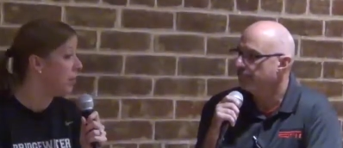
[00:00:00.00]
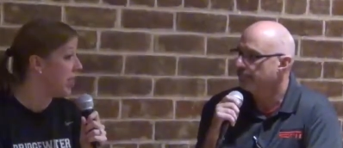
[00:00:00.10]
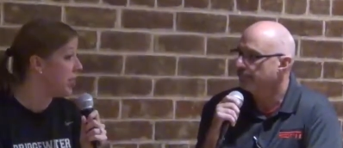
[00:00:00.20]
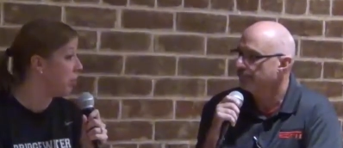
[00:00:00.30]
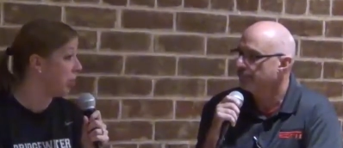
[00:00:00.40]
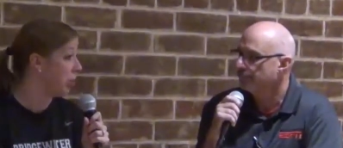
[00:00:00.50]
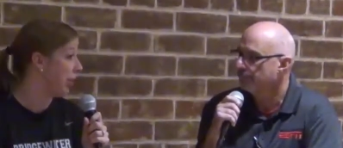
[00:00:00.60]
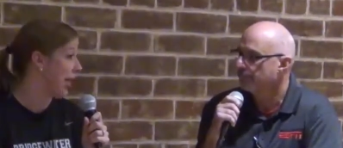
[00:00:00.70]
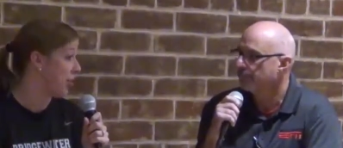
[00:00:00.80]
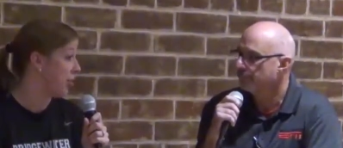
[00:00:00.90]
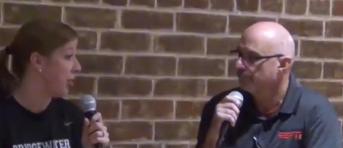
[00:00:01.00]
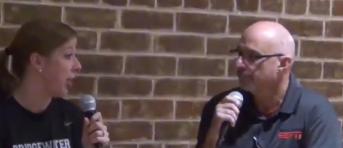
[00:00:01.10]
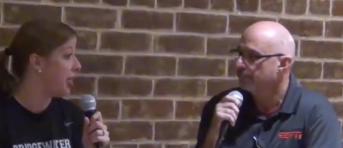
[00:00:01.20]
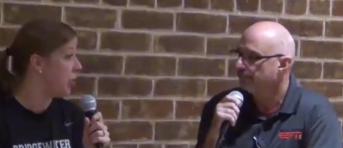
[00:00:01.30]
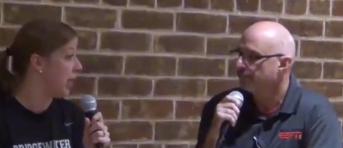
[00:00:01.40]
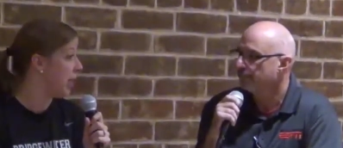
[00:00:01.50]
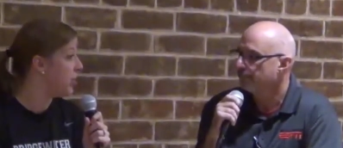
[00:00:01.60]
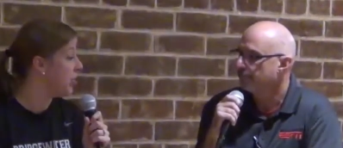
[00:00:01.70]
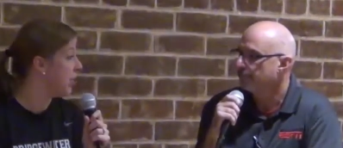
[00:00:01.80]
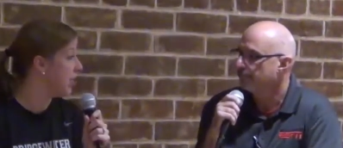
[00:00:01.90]
Speaker 1: Deja Booker last year graduated.
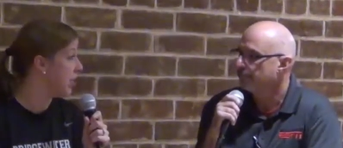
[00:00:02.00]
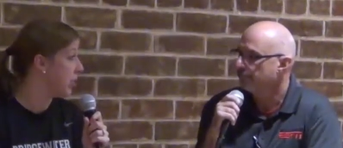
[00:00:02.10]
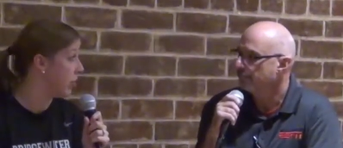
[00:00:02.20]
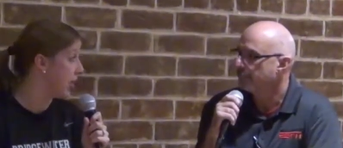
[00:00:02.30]
She was a senior